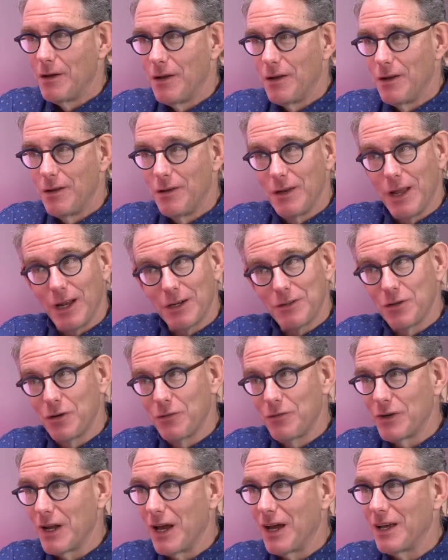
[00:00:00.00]
Not true
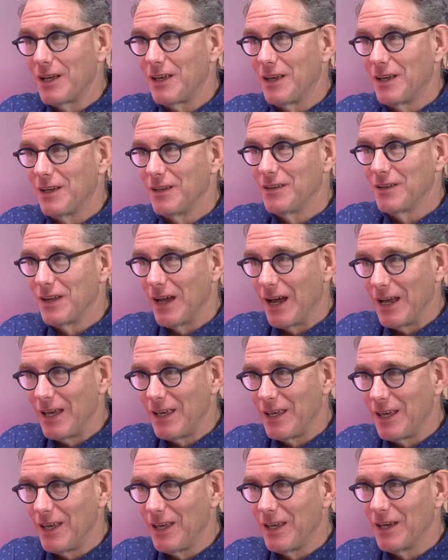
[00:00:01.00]
for Nike.
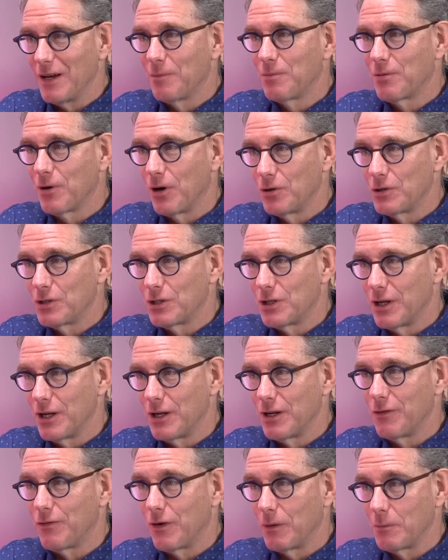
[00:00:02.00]
Nike approached
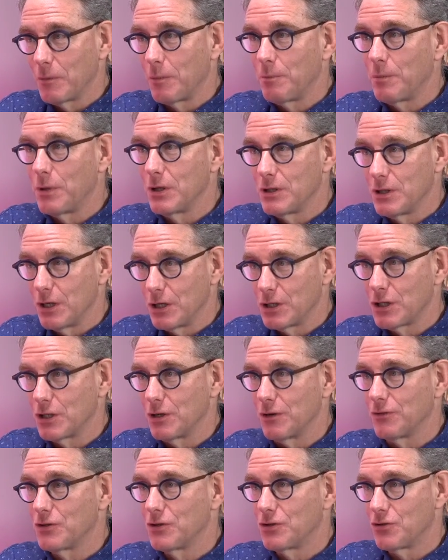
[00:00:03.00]
it from a position
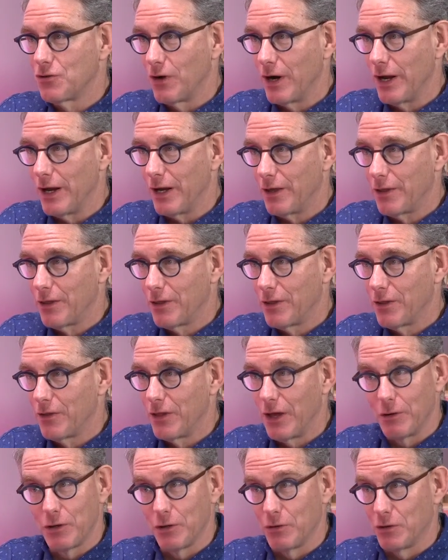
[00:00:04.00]
of strength.
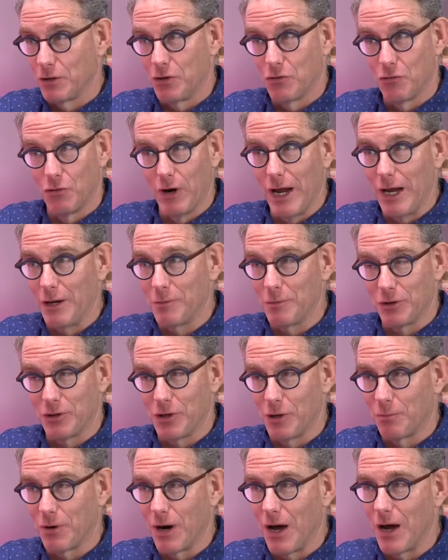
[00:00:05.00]
They were doing great with
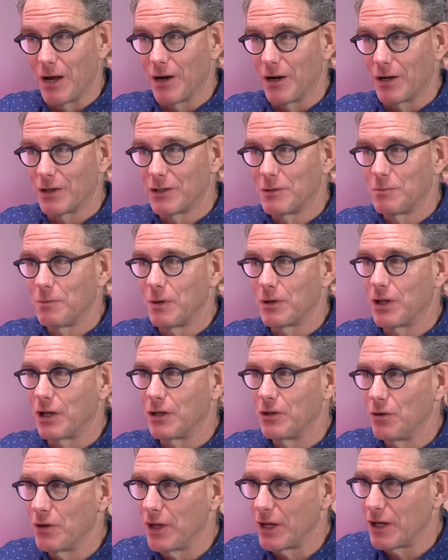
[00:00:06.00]
their products, but they
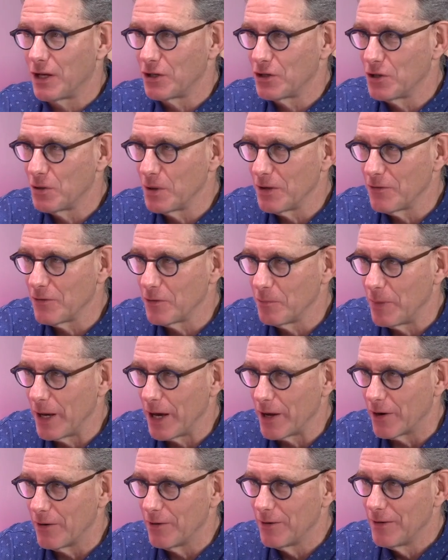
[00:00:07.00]
knew they could do even
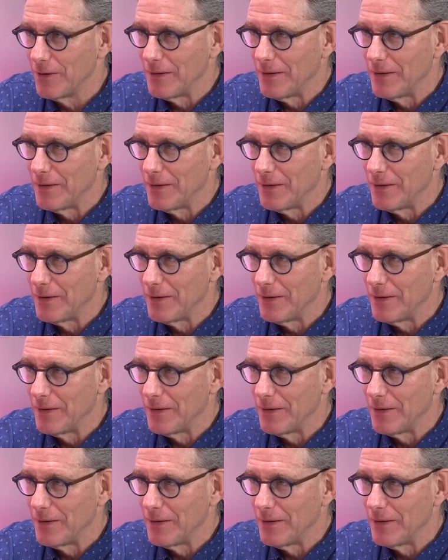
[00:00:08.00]
better.